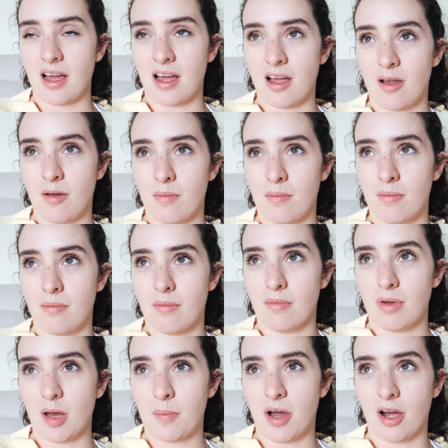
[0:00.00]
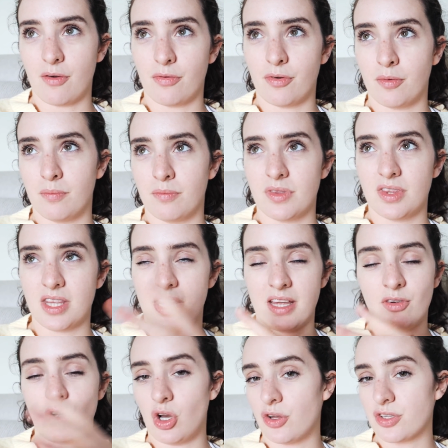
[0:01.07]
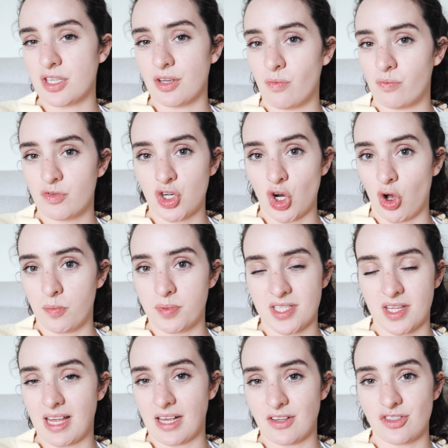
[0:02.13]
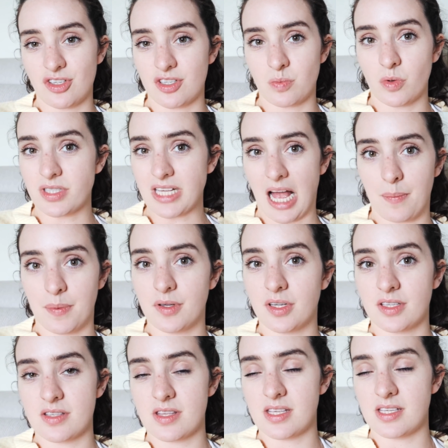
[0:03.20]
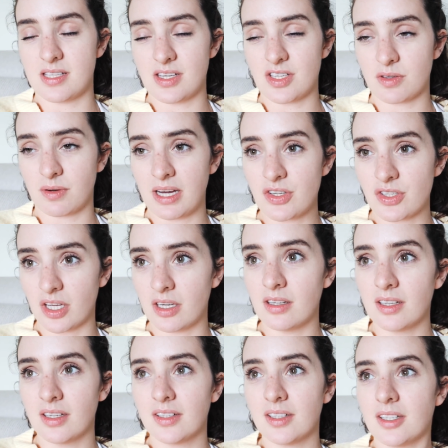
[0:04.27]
apart from that they've got lots of jobs and that's just what's happened because of the situation.